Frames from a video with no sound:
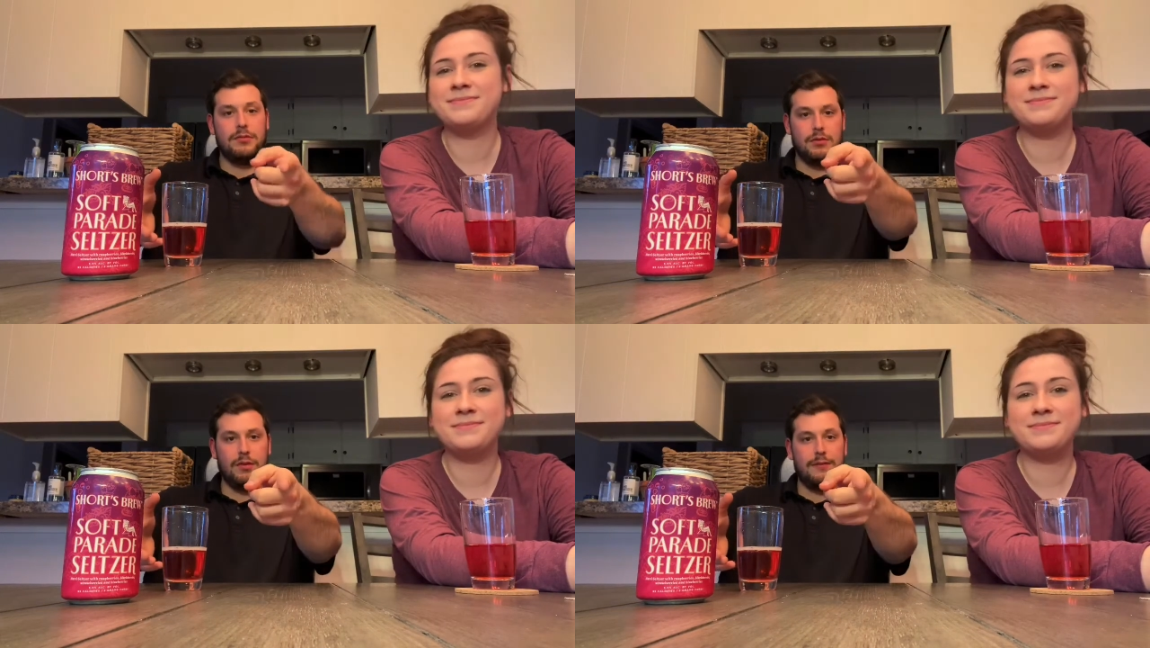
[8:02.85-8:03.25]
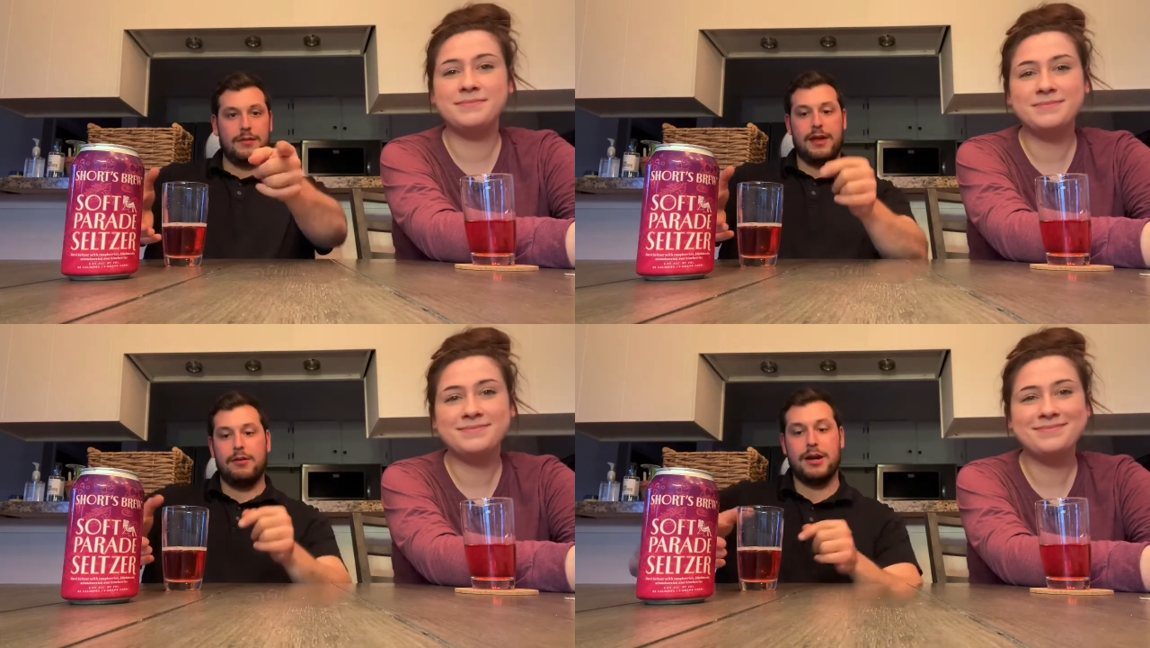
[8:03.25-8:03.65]
Speaker 1: You wait for
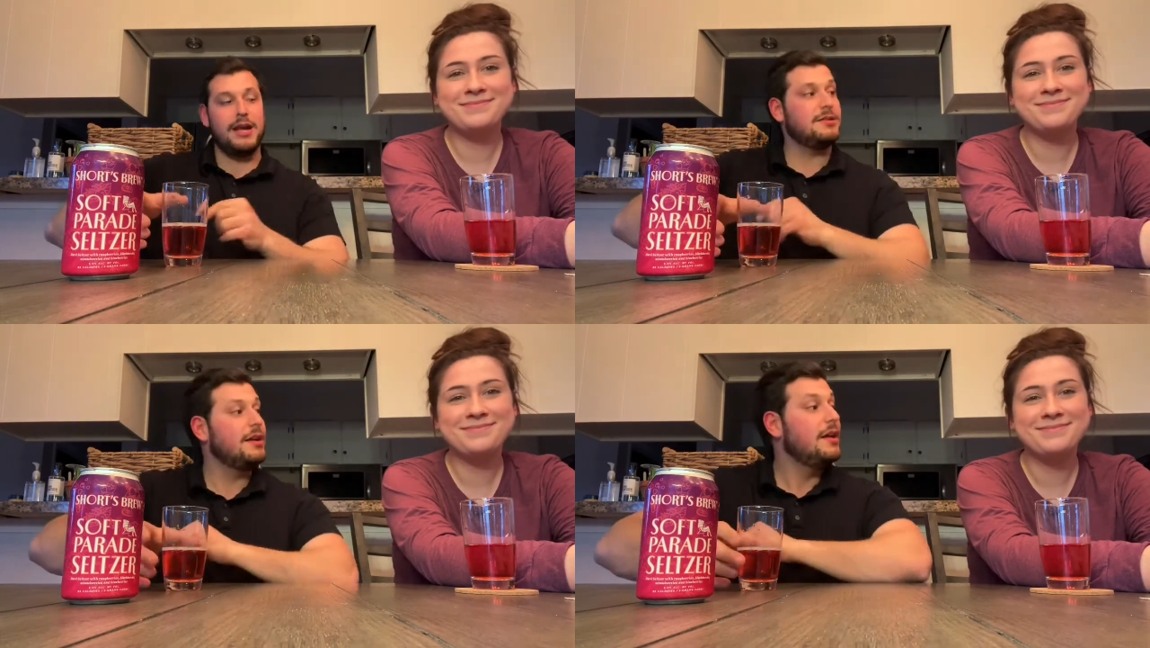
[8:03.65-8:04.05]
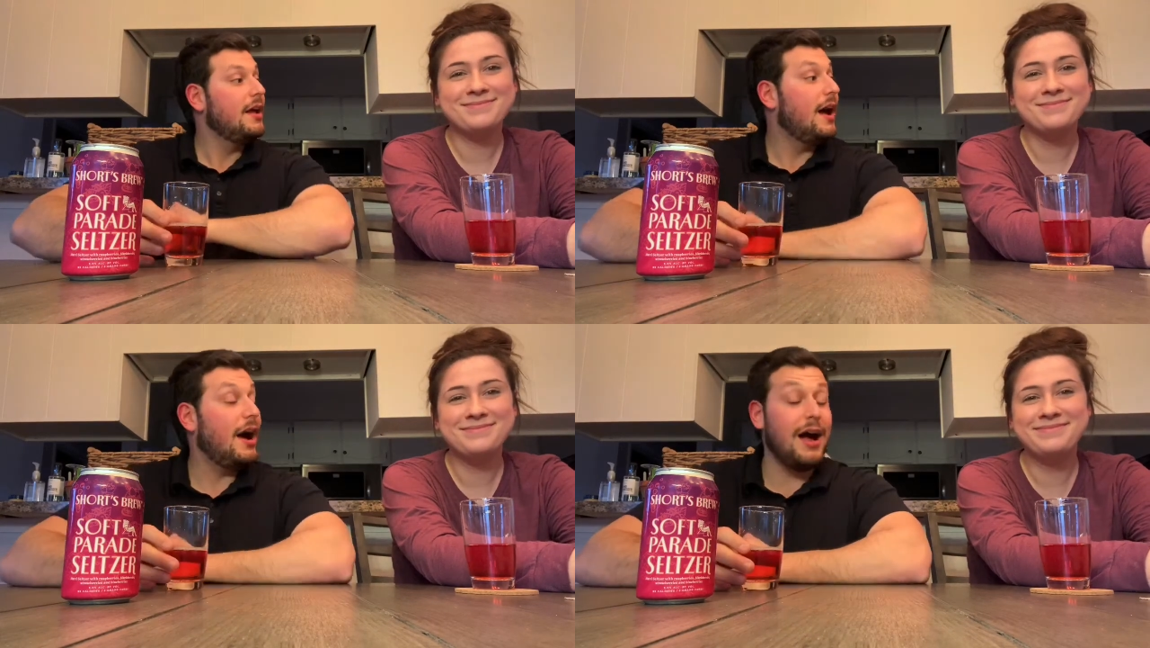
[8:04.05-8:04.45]
that one, guys
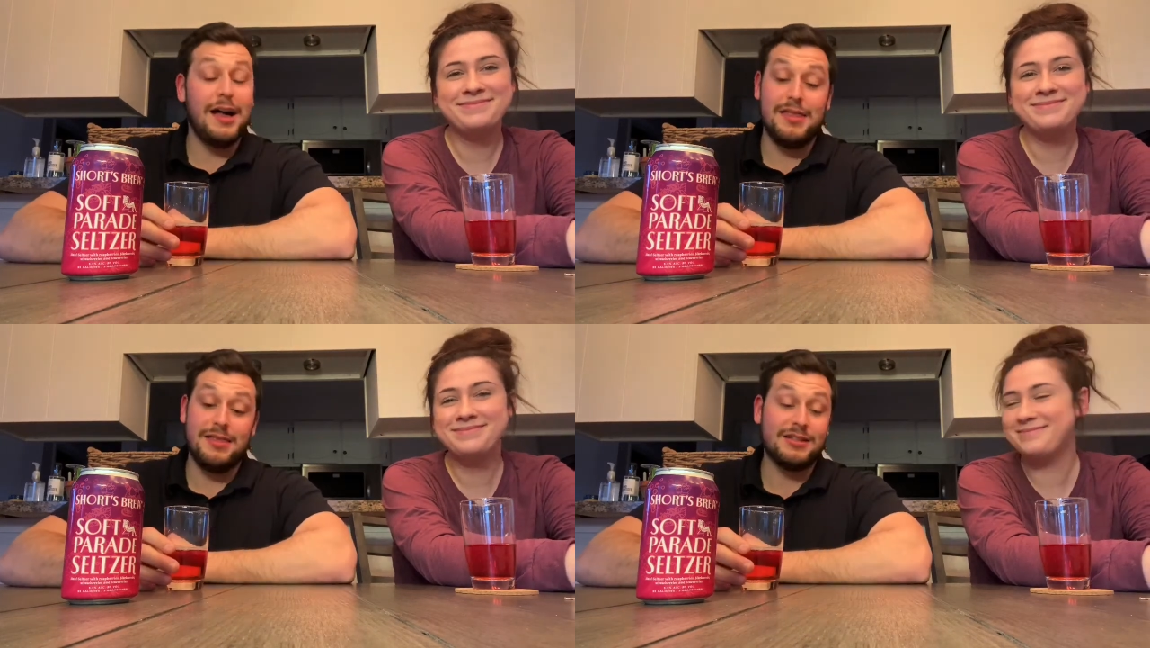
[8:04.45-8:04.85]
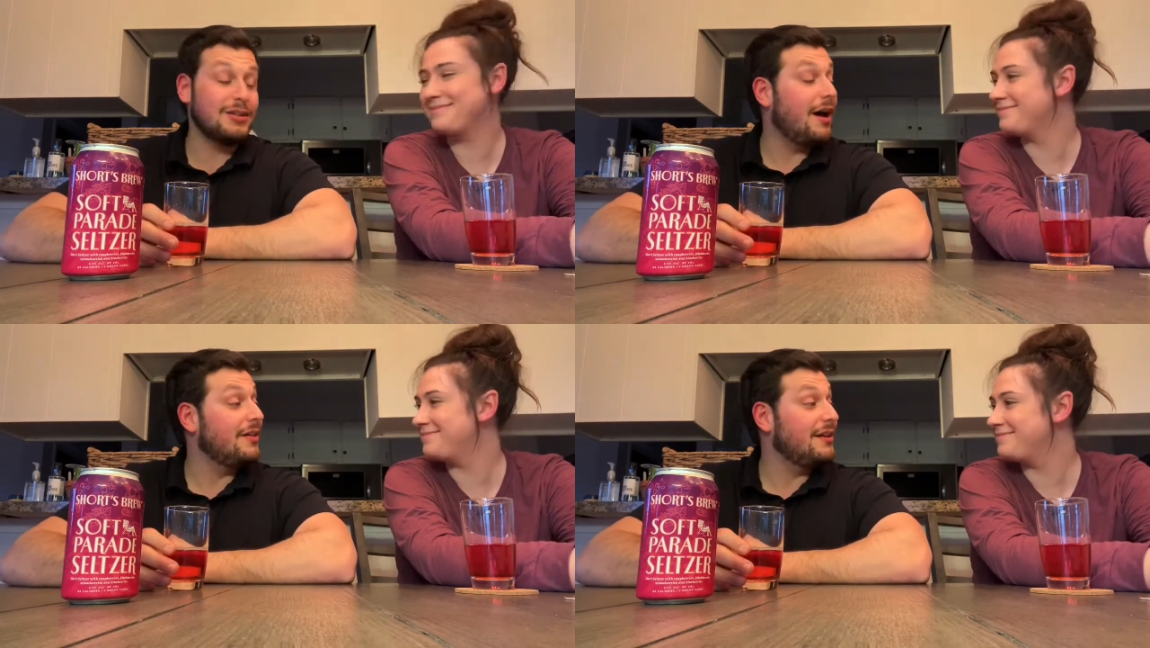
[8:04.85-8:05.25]
uh, let's
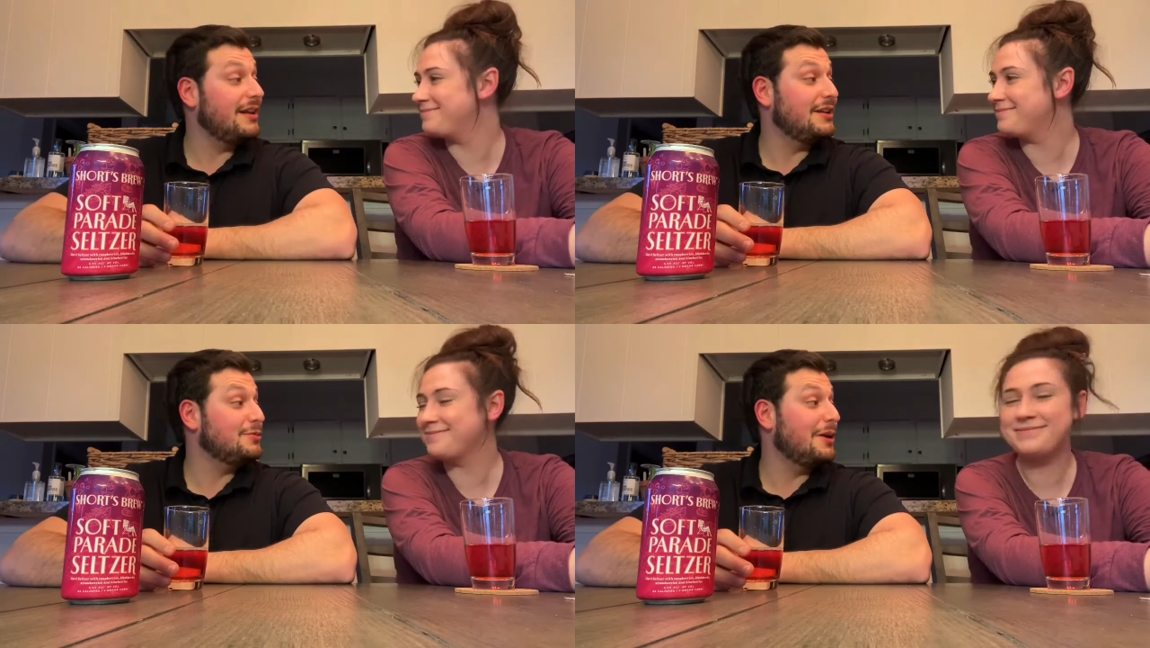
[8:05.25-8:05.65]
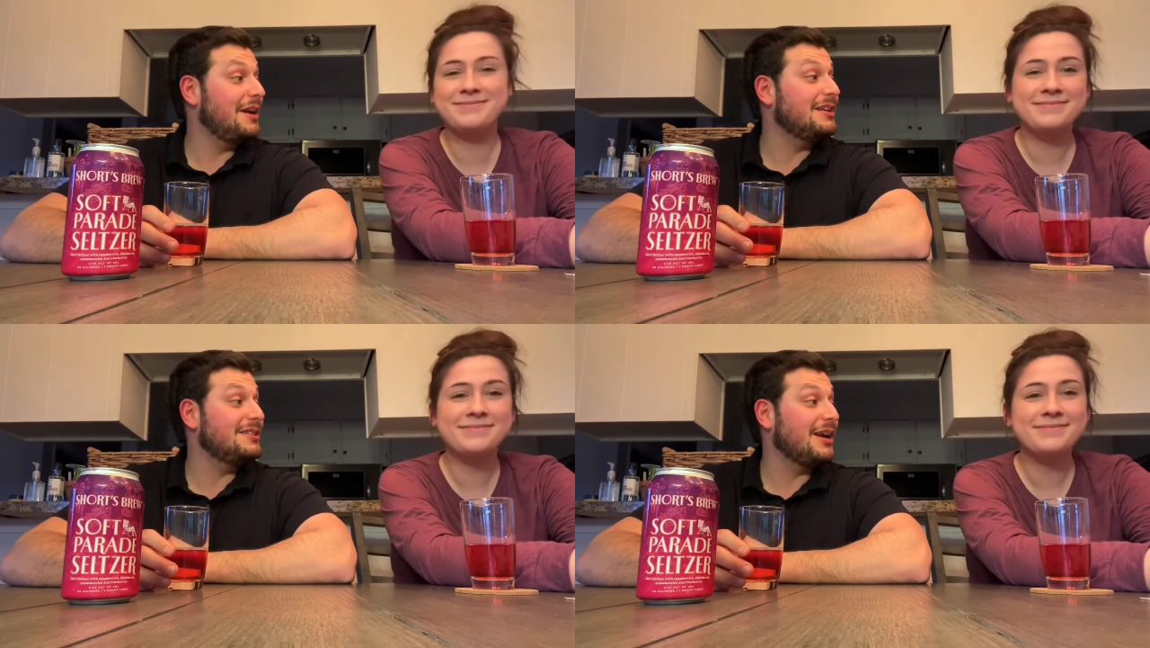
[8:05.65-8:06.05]
call it. It is what it
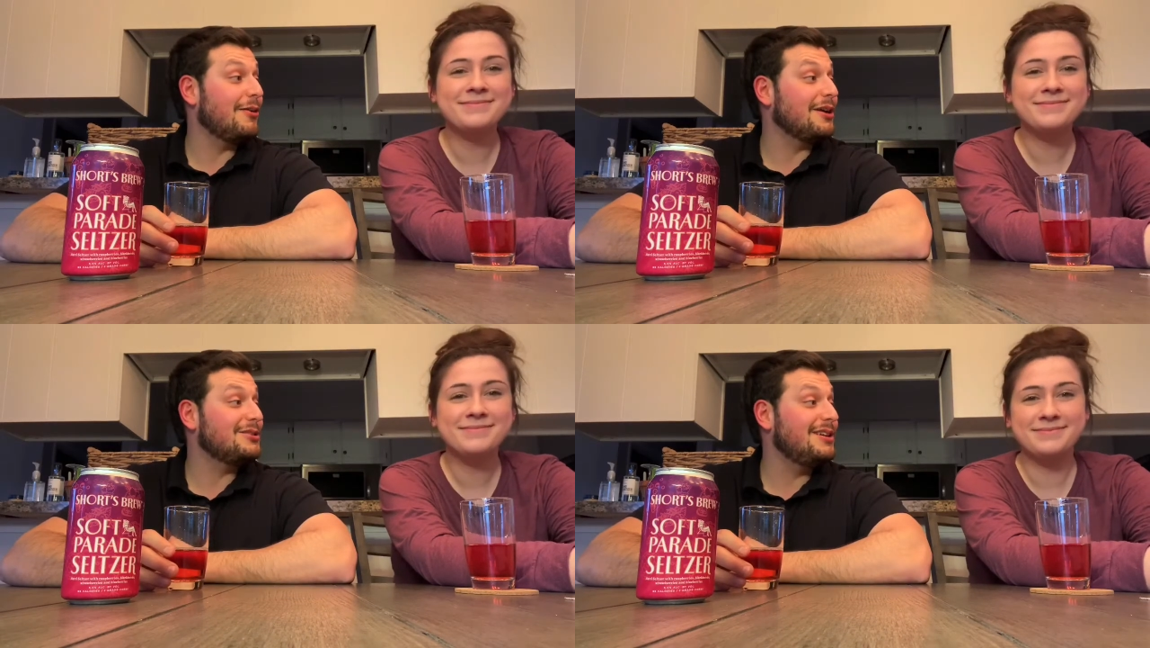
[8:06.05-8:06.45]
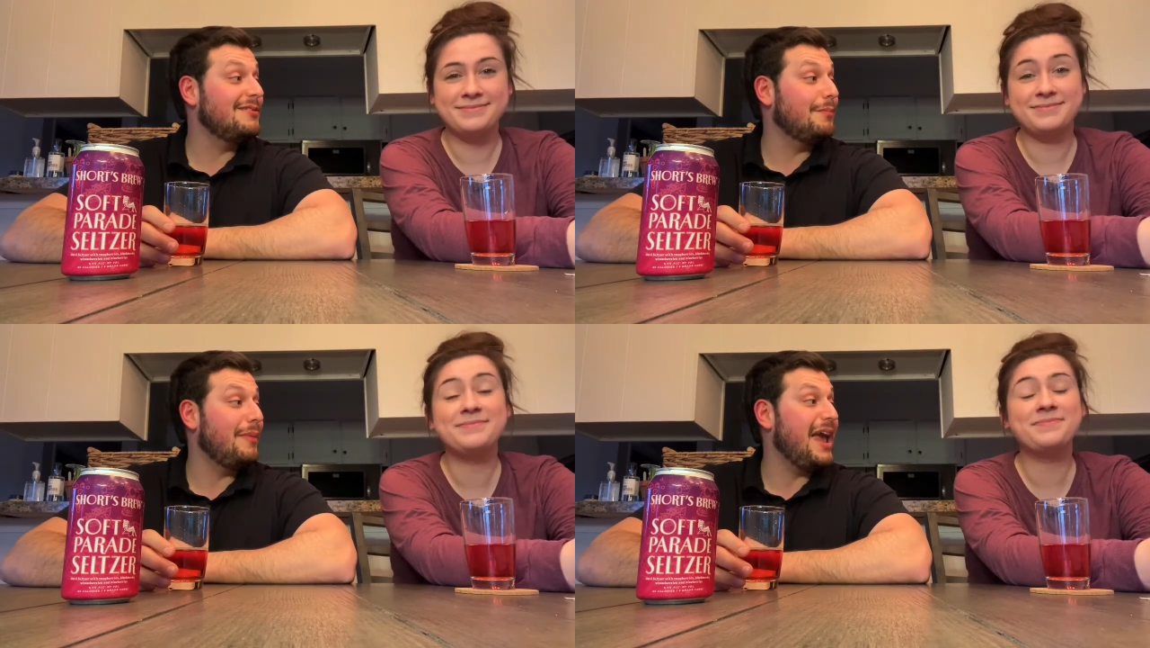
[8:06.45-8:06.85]
is. They crushed
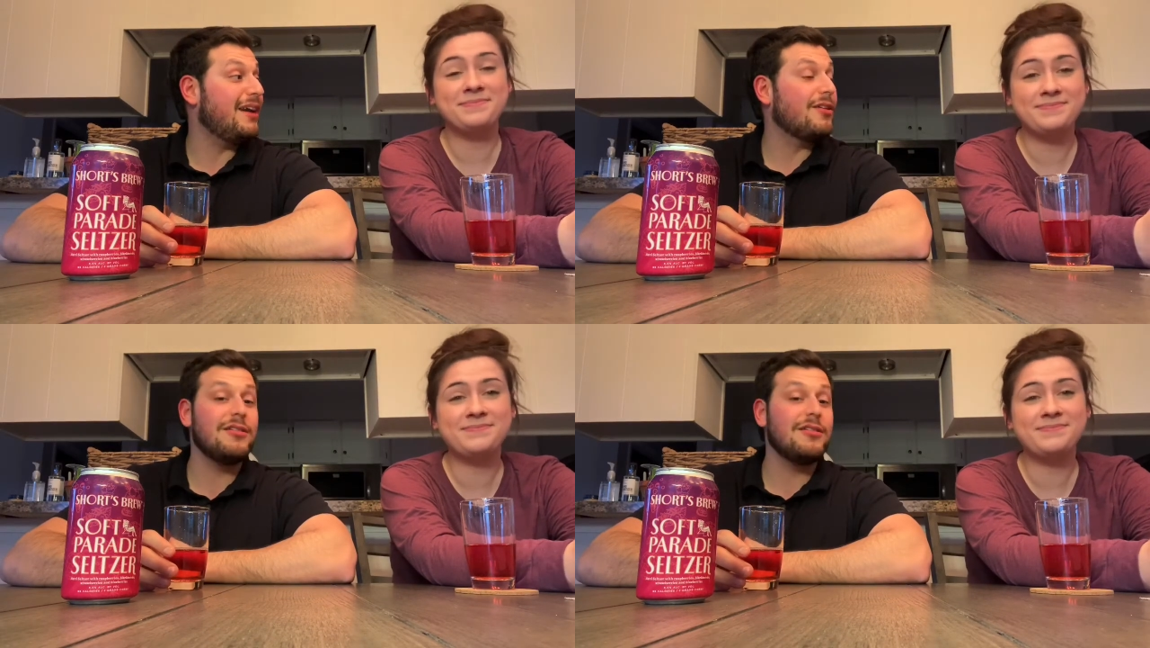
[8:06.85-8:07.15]
it. Banger.